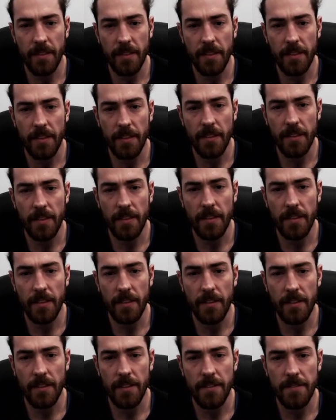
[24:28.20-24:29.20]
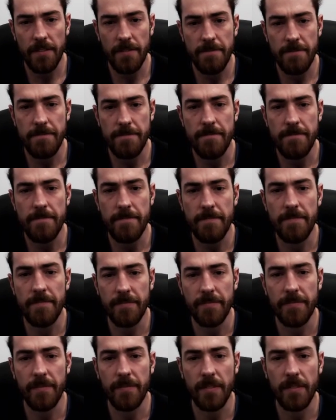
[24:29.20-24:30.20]

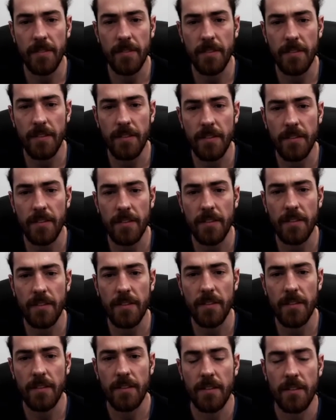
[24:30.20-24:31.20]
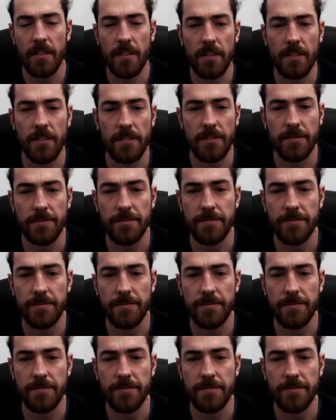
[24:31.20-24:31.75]
(silent)